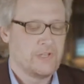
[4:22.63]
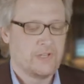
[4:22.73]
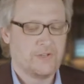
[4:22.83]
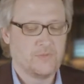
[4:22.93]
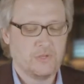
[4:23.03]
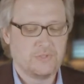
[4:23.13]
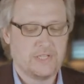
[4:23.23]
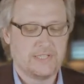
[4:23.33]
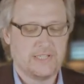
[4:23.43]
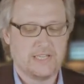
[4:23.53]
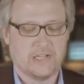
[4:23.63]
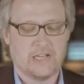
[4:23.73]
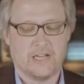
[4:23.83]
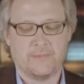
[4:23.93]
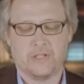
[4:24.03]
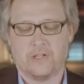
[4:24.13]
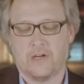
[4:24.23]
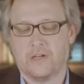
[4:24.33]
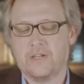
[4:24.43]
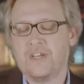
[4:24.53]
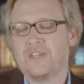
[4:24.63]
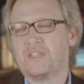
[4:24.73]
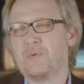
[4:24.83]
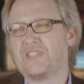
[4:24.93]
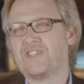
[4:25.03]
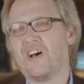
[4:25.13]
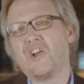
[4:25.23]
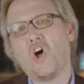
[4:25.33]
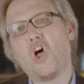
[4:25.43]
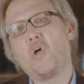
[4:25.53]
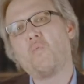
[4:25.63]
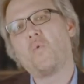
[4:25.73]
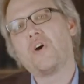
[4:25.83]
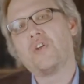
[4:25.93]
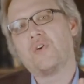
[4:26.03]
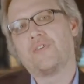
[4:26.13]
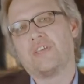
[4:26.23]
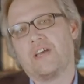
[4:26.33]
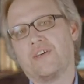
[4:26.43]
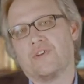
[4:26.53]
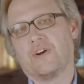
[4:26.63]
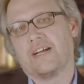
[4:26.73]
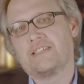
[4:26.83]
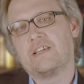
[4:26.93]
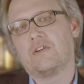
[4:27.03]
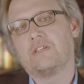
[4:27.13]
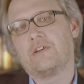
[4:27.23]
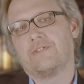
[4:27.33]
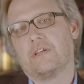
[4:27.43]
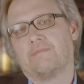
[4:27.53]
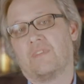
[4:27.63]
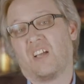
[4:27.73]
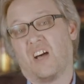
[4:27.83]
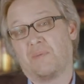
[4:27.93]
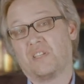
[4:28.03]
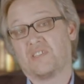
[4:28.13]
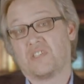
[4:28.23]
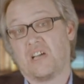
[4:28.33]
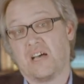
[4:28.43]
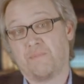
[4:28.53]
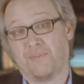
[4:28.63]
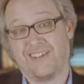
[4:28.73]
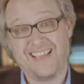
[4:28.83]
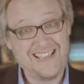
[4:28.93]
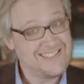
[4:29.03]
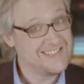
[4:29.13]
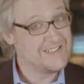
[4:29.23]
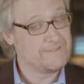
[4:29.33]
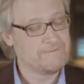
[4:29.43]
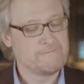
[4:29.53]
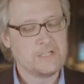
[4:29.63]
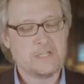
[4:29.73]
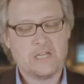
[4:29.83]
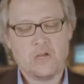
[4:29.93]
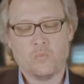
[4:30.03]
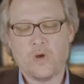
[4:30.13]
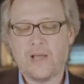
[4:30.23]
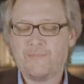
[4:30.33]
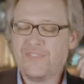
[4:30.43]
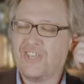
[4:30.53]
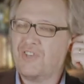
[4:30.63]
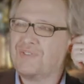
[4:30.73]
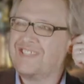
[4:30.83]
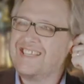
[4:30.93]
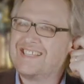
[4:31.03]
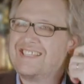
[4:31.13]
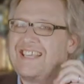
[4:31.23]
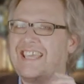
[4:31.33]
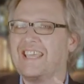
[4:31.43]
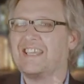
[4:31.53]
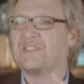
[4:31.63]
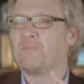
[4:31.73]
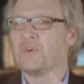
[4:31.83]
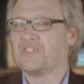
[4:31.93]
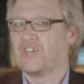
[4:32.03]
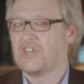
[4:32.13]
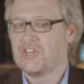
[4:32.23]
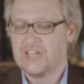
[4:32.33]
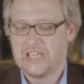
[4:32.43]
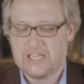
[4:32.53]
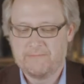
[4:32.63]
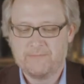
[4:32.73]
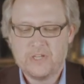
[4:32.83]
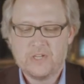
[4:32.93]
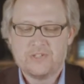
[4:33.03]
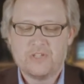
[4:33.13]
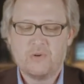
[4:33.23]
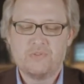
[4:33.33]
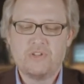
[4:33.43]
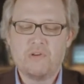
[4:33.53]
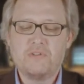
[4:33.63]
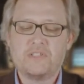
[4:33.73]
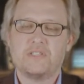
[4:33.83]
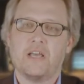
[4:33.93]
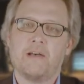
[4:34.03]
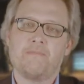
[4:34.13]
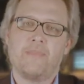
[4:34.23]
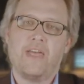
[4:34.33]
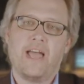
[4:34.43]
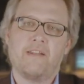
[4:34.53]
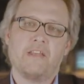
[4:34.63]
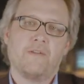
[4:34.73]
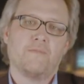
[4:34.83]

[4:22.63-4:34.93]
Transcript: of UCC and common law. So it's not all one or the other. I said earlier that the common law is comprehensive. The UCC is more targeted. So notice that